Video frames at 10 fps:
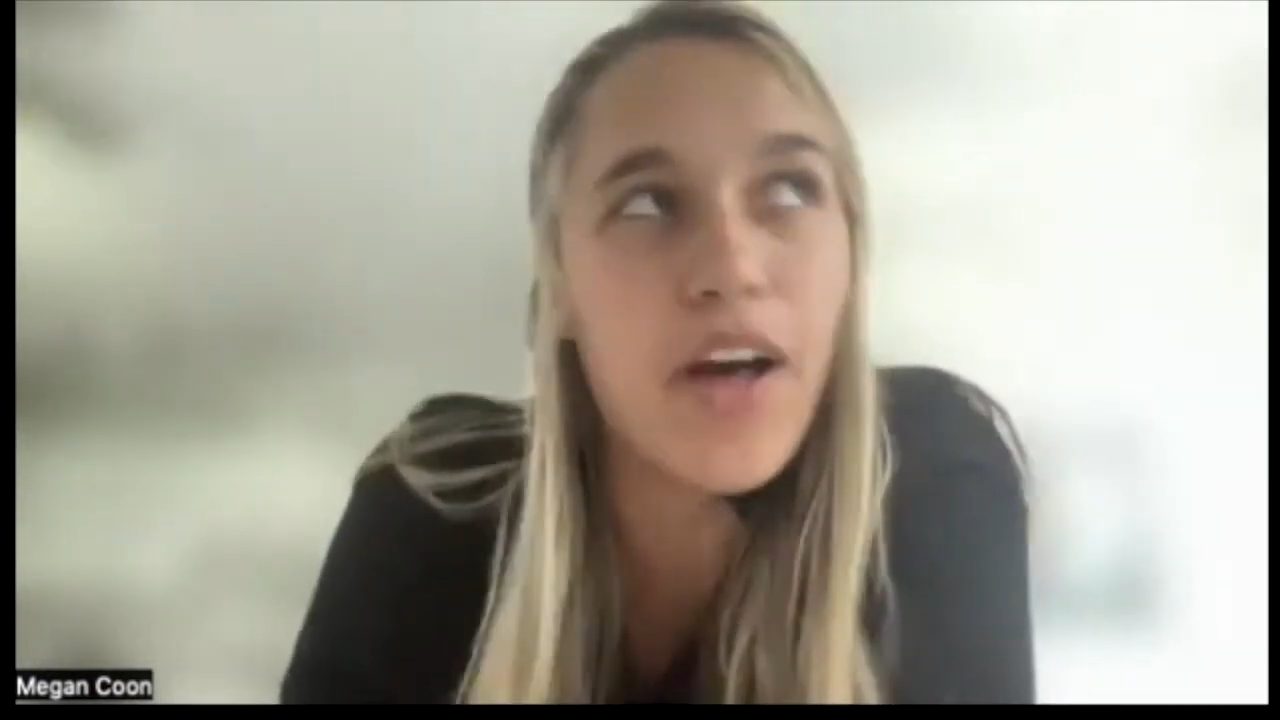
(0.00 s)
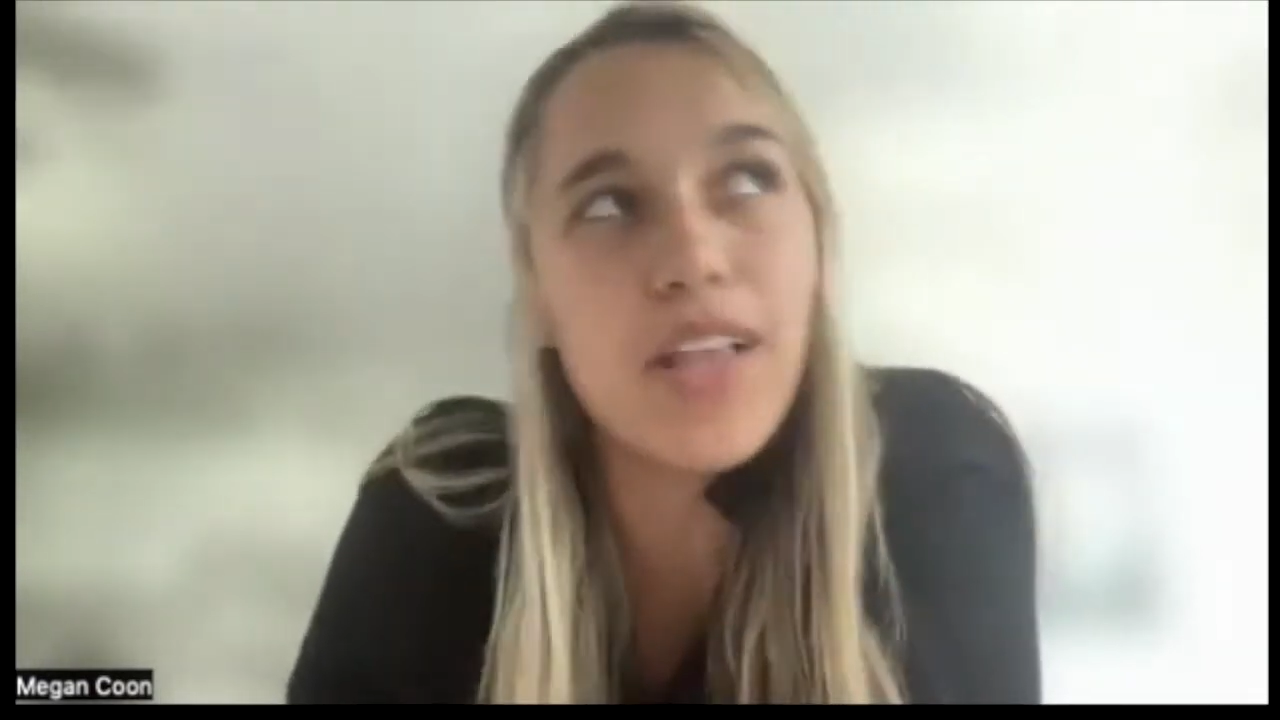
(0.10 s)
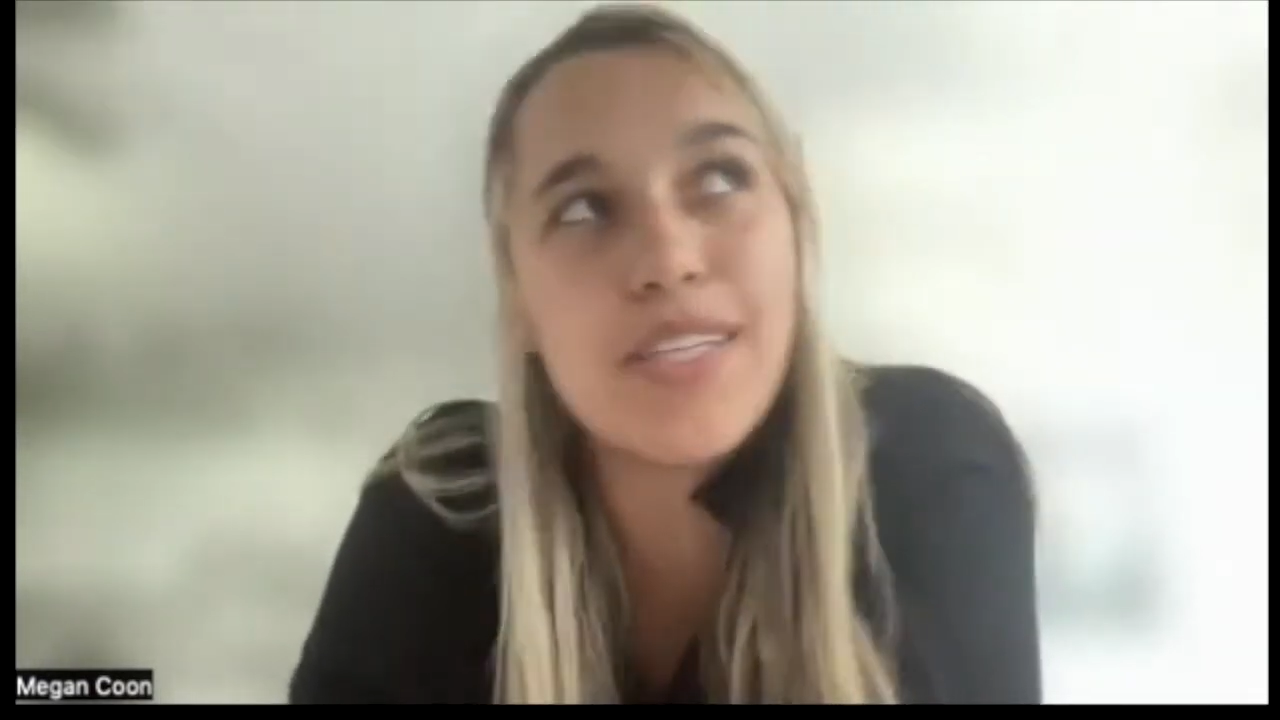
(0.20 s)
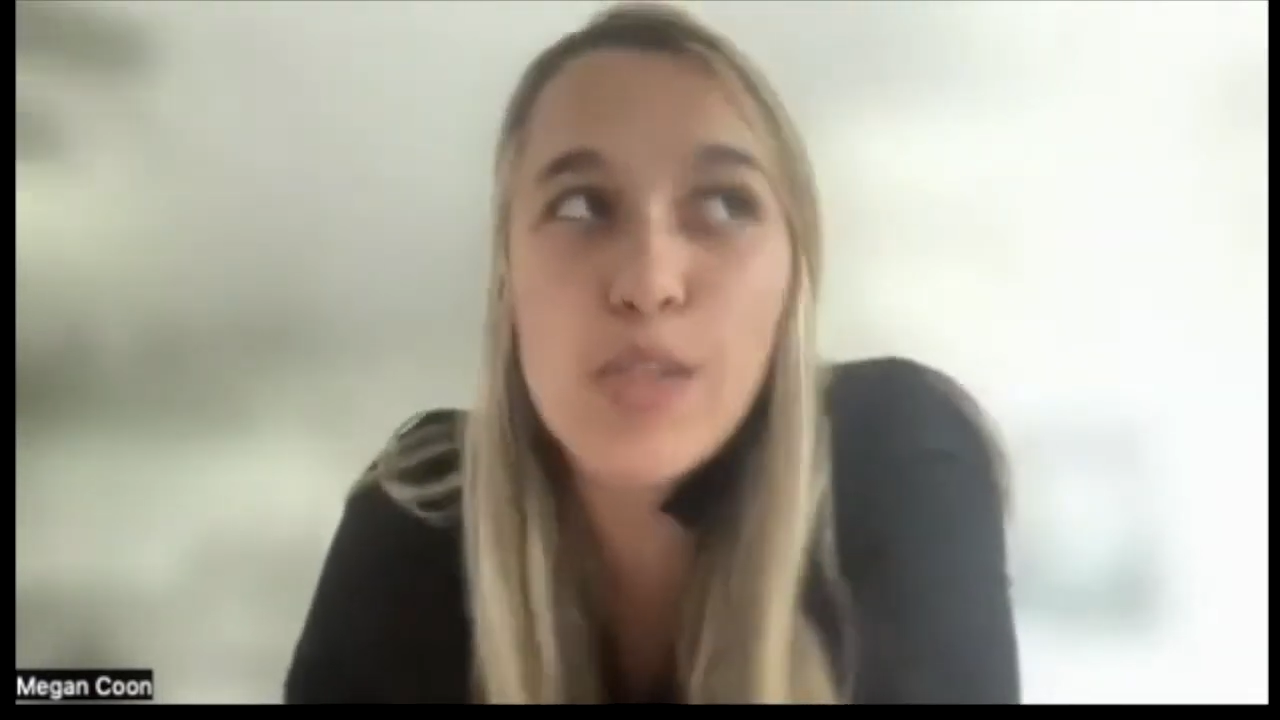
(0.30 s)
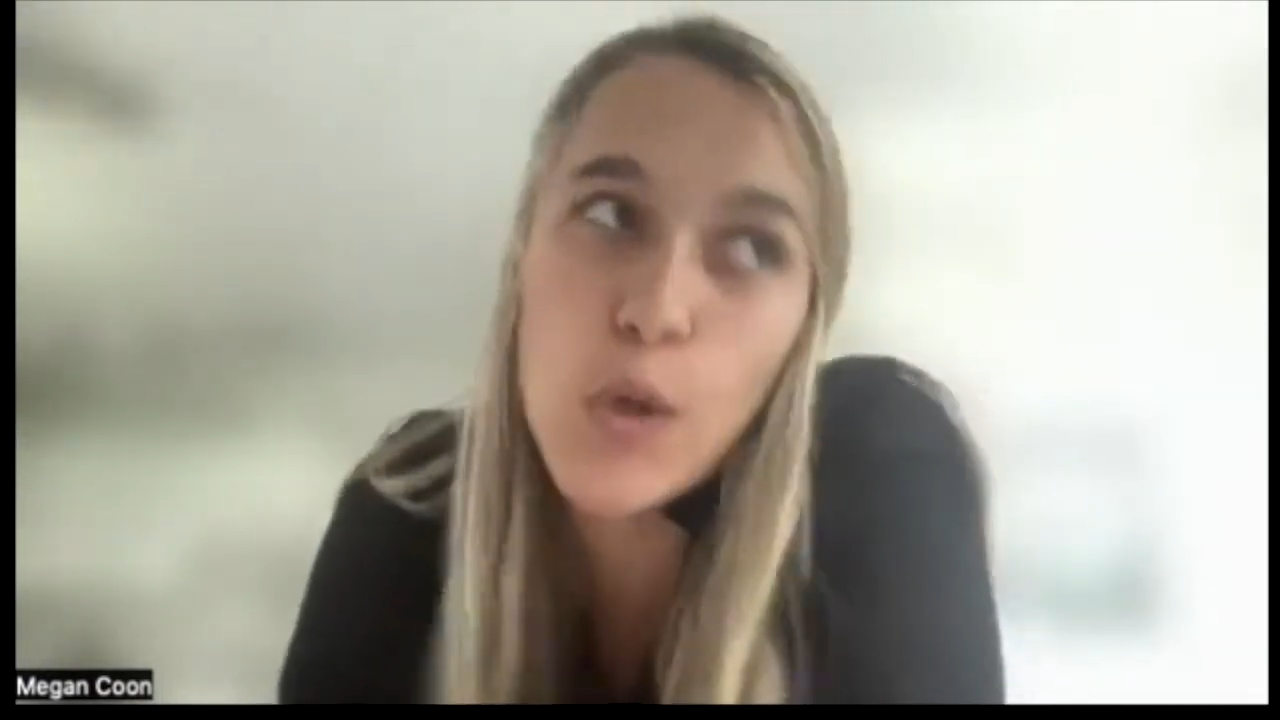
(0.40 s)

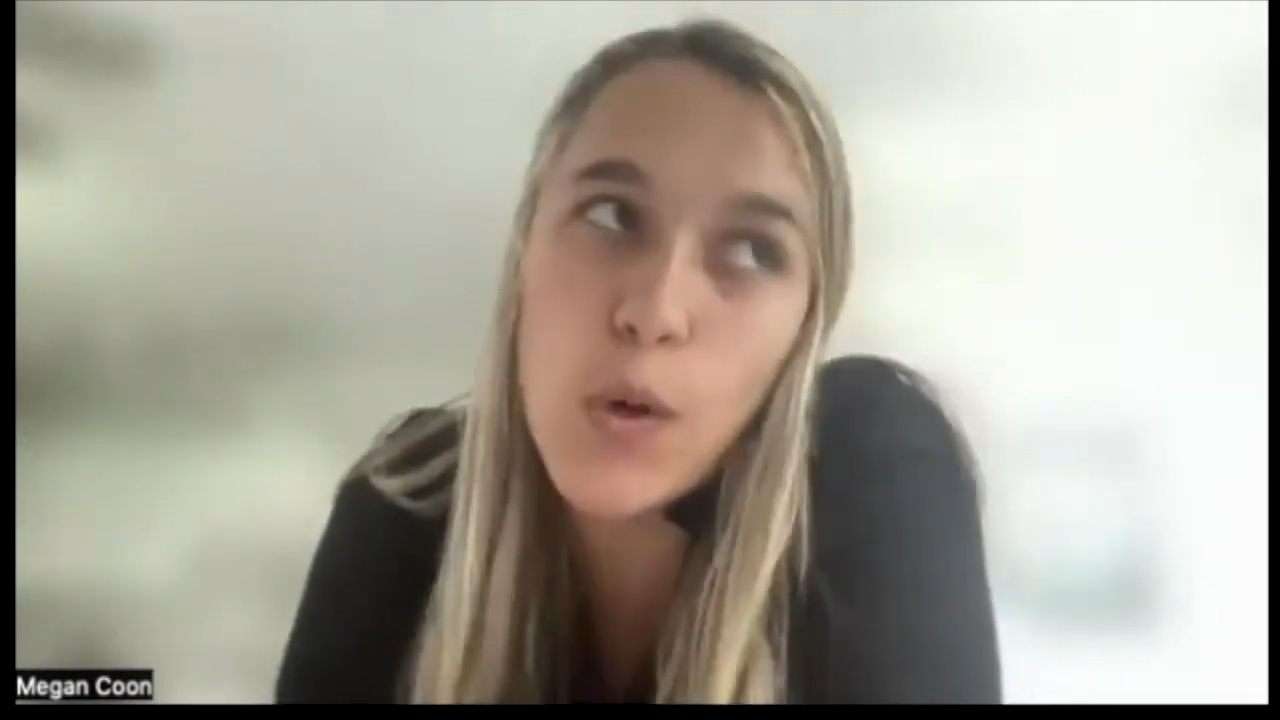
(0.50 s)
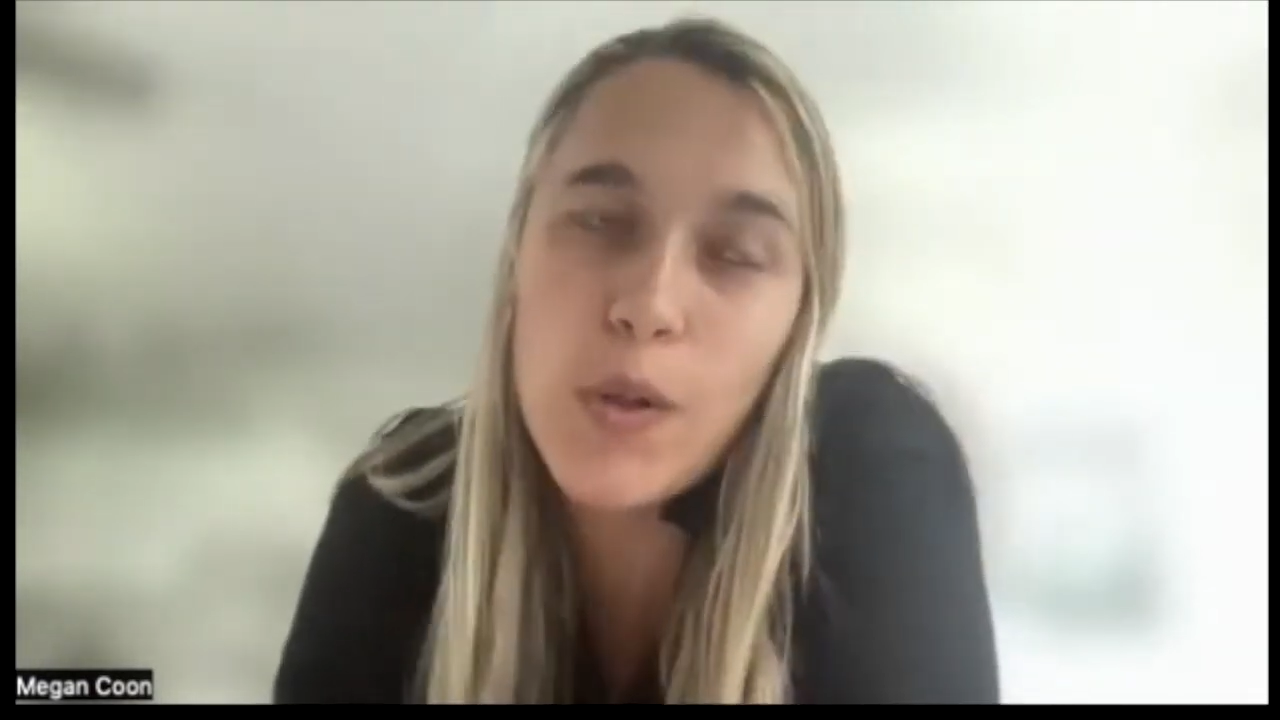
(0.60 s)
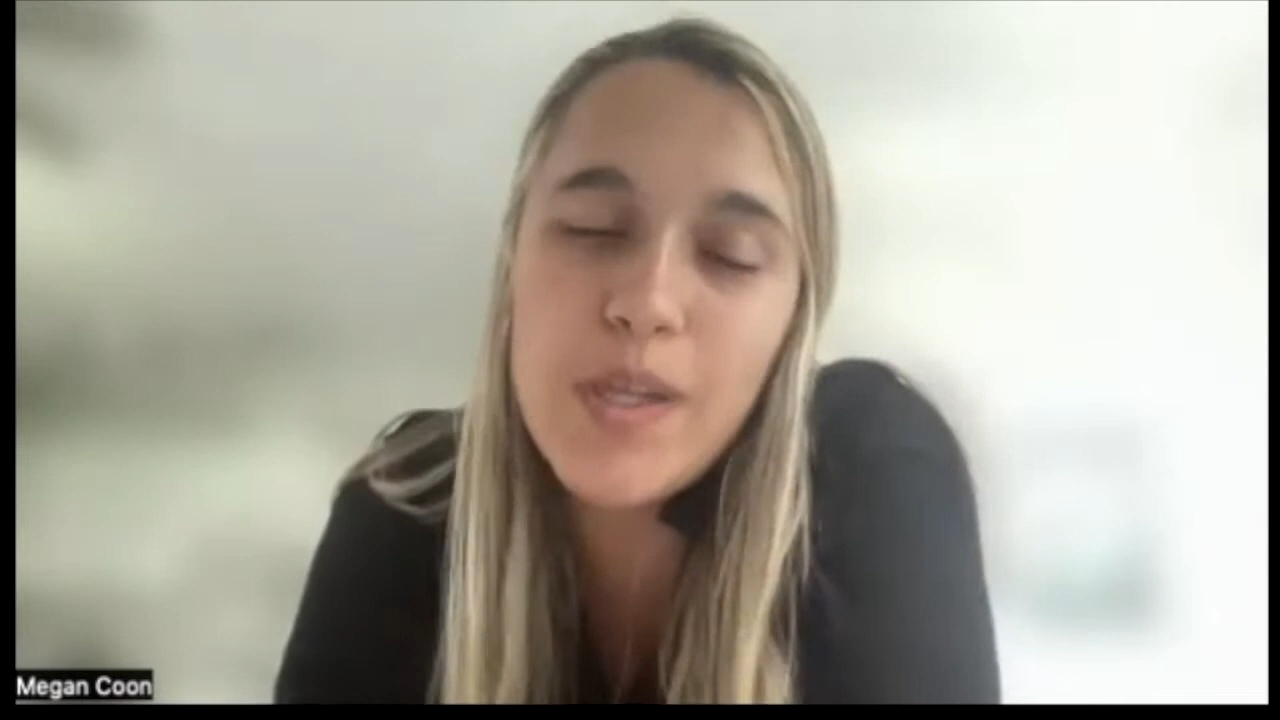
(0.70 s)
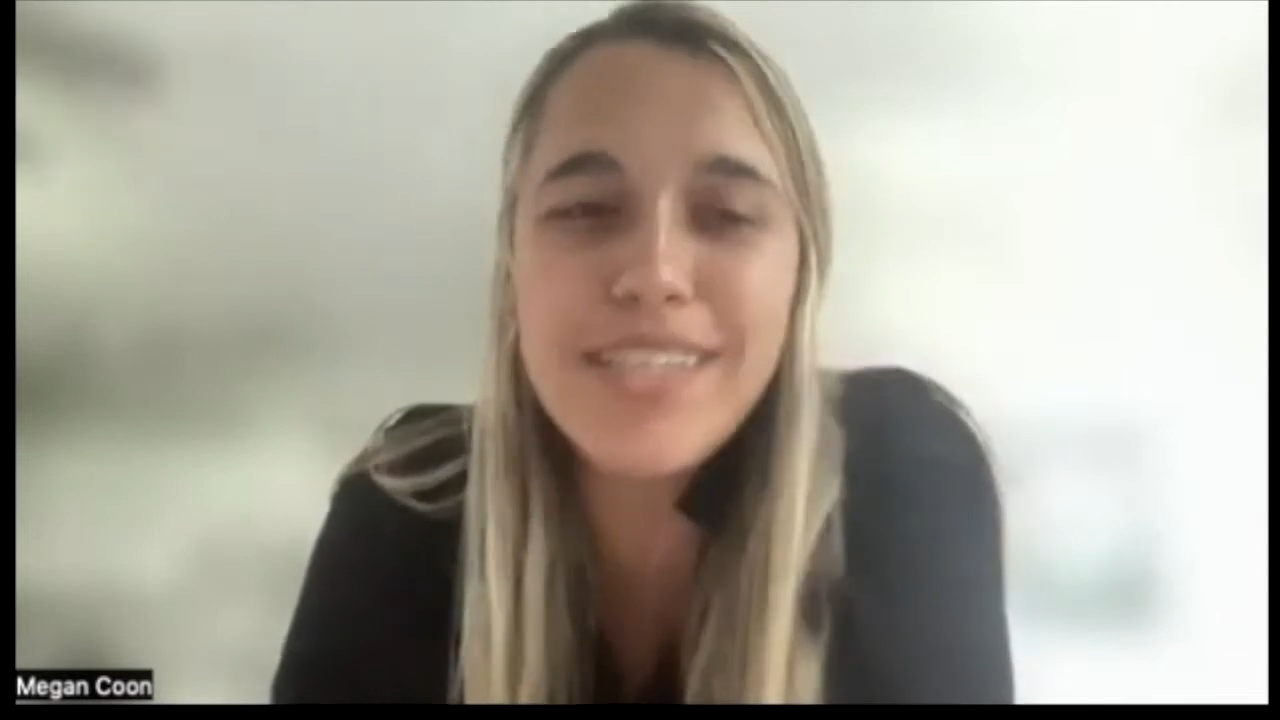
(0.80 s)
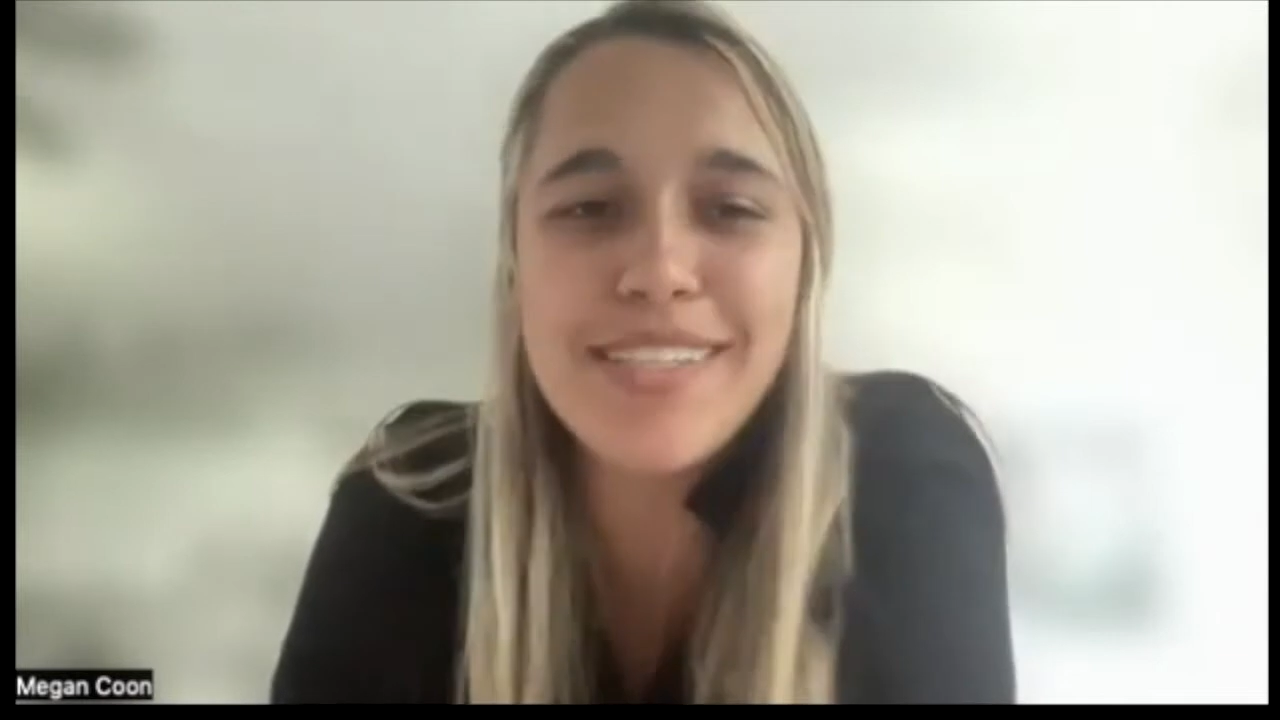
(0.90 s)

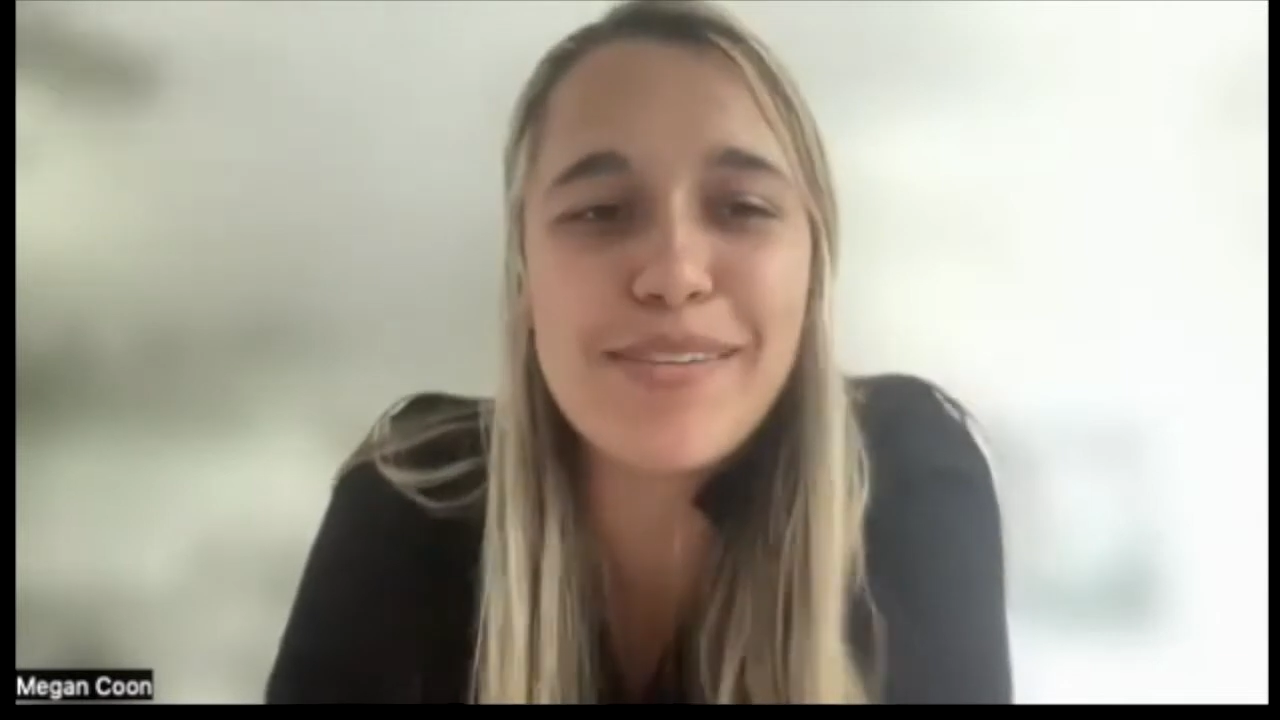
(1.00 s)
voluntold